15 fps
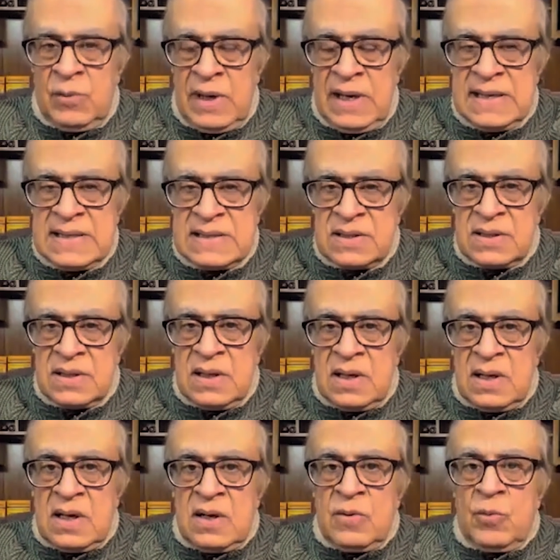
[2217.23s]
ways.
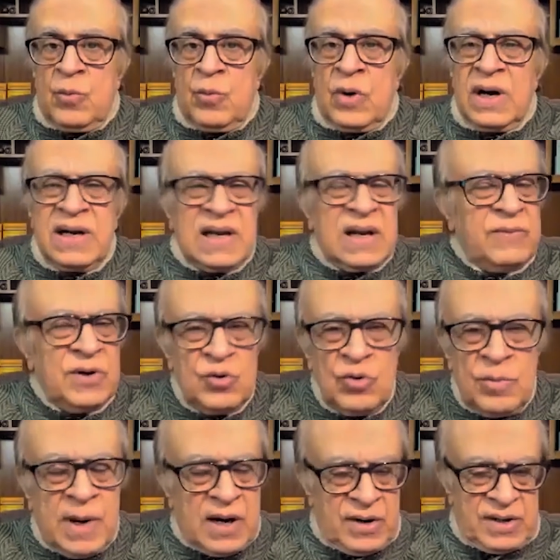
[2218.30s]
What can we do
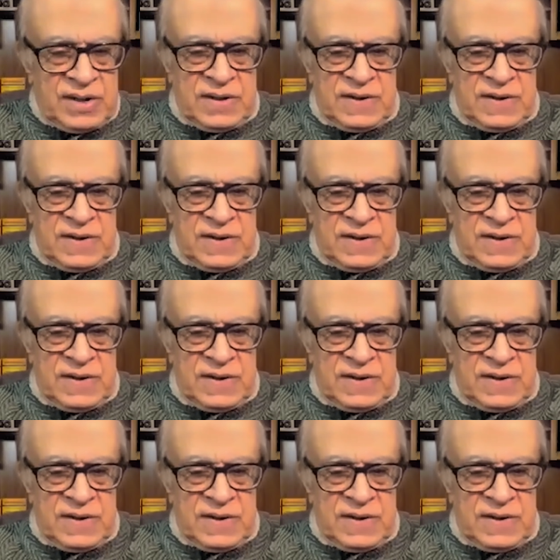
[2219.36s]
about it?